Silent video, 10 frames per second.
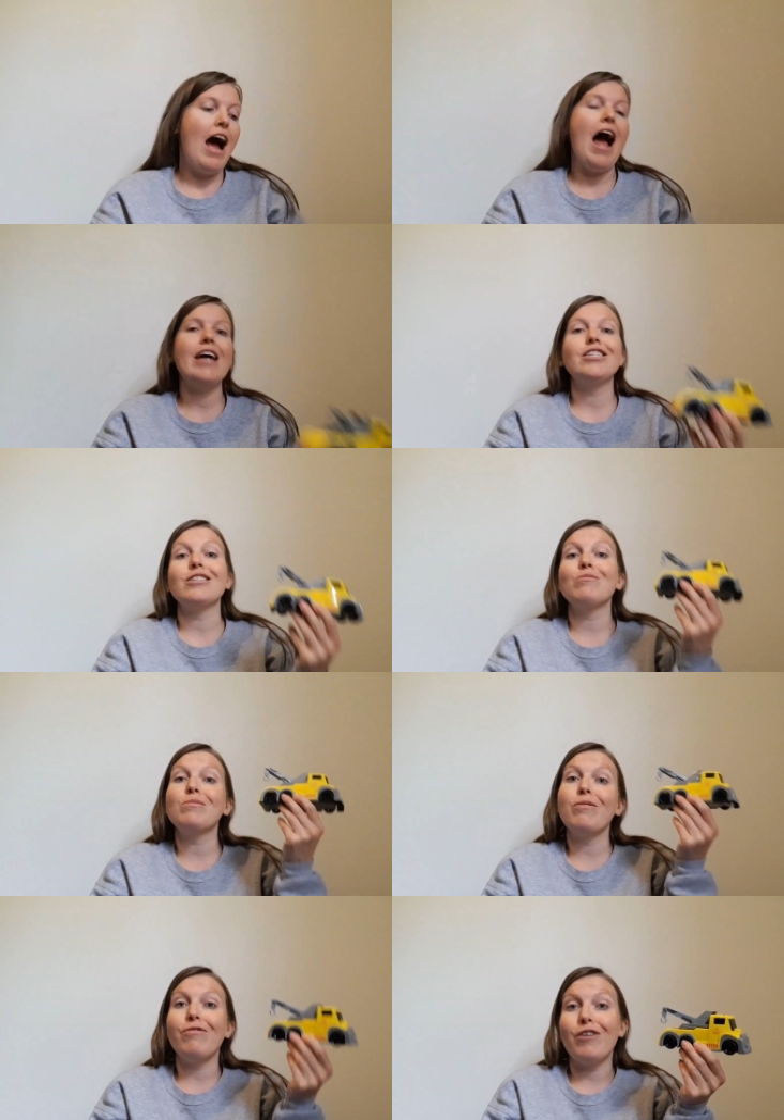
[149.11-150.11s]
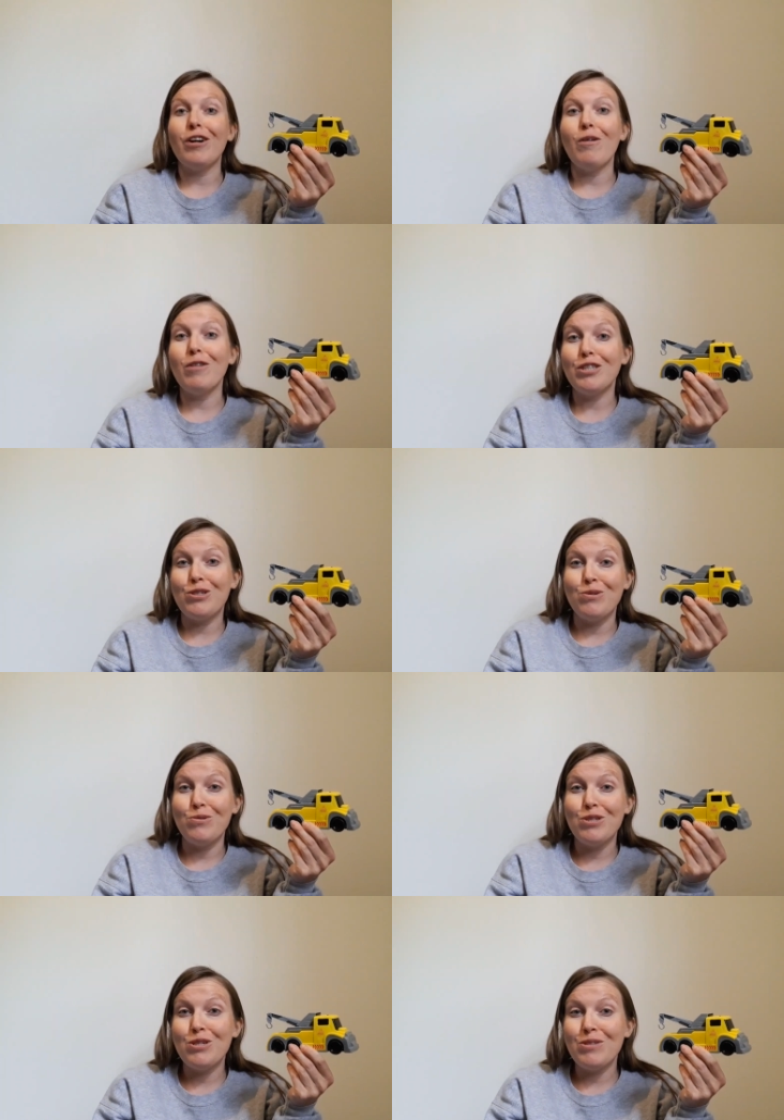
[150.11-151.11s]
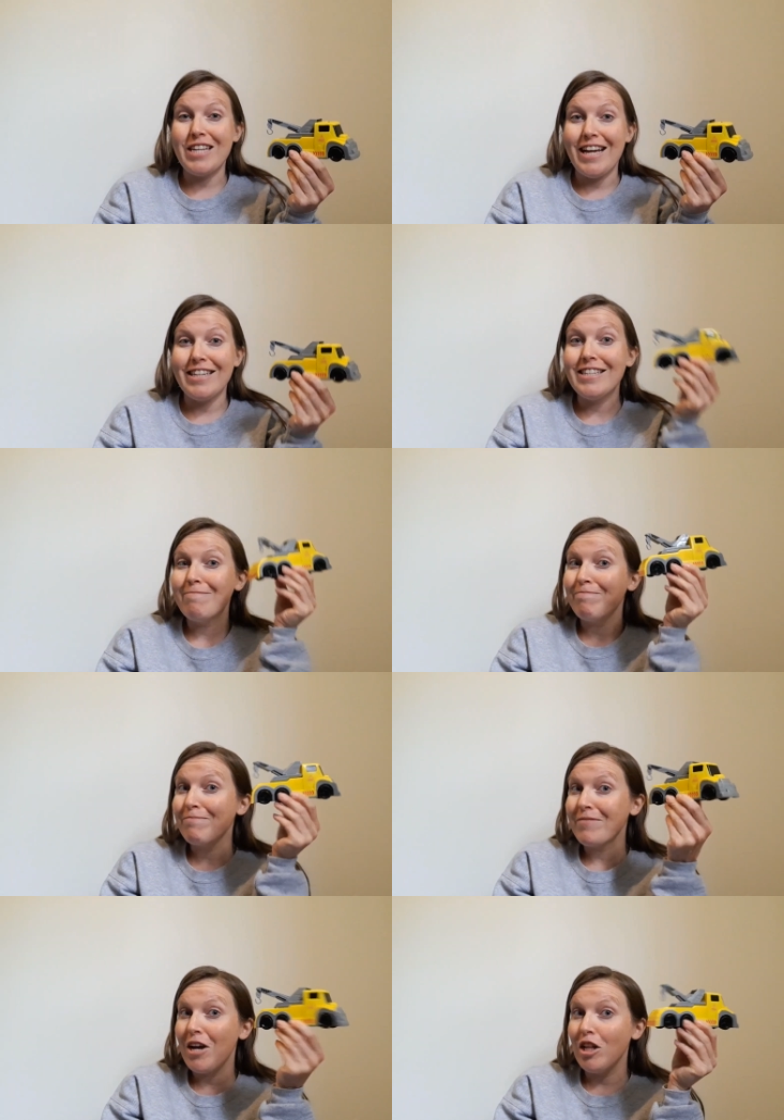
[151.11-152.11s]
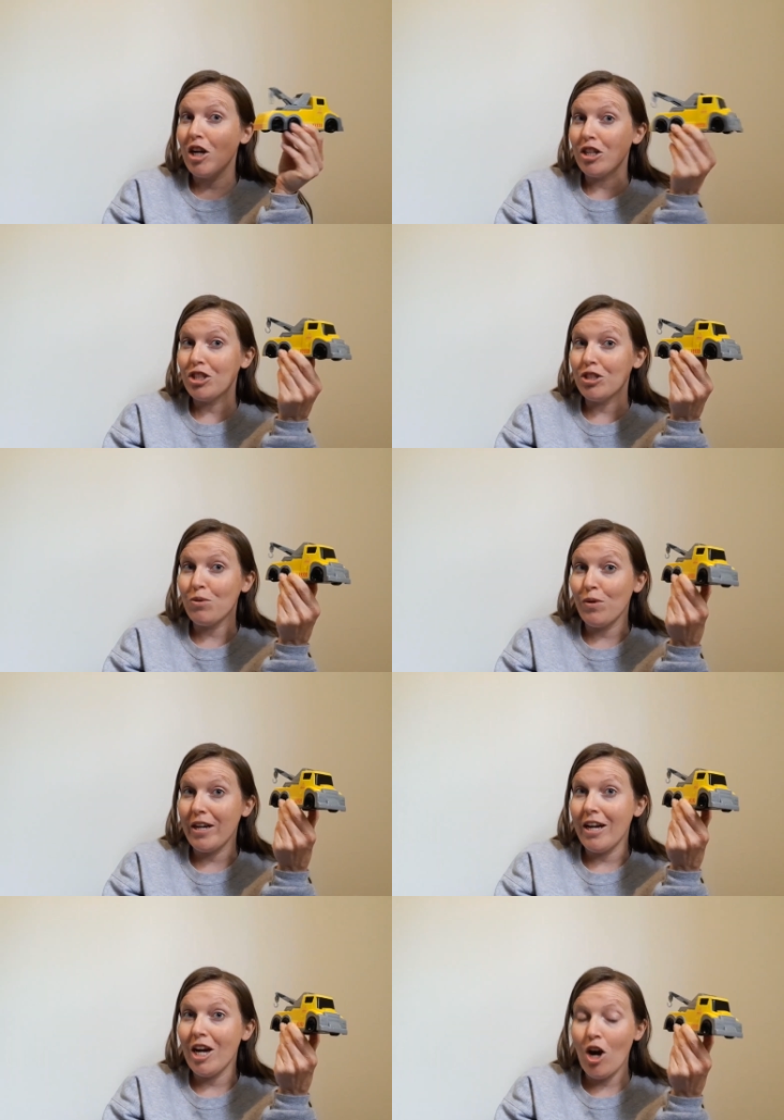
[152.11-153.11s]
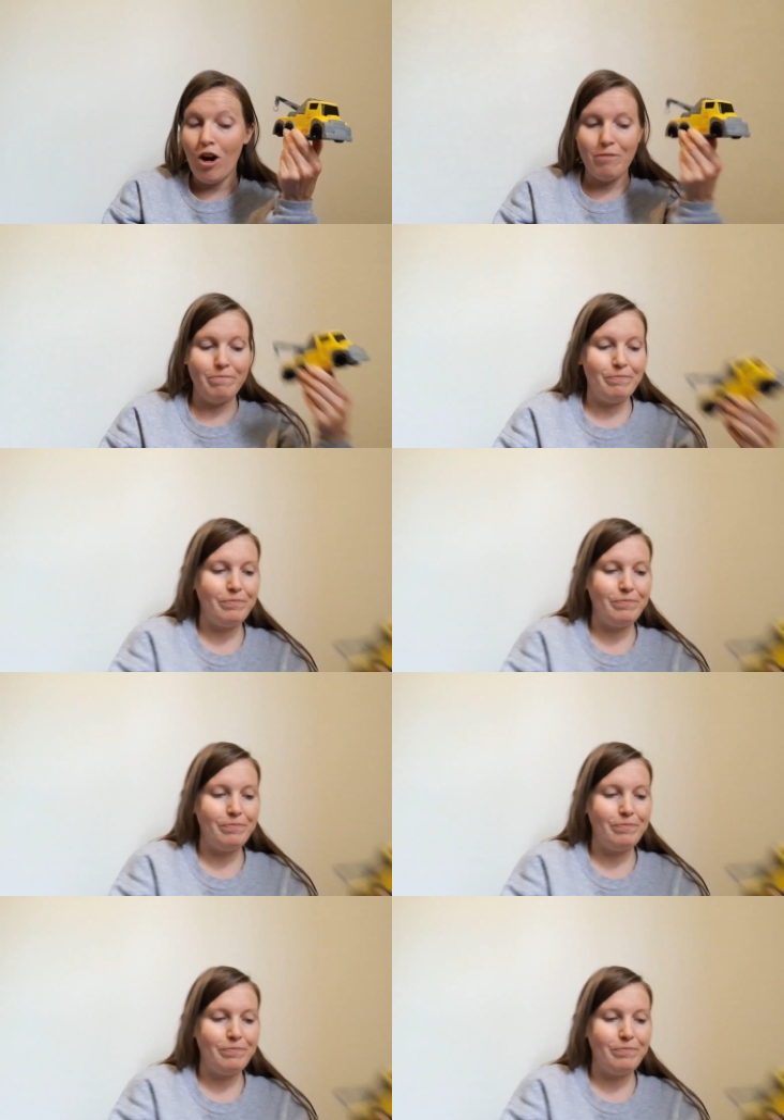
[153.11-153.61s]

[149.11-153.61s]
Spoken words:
I just would prefer or choose to send a larger toy car.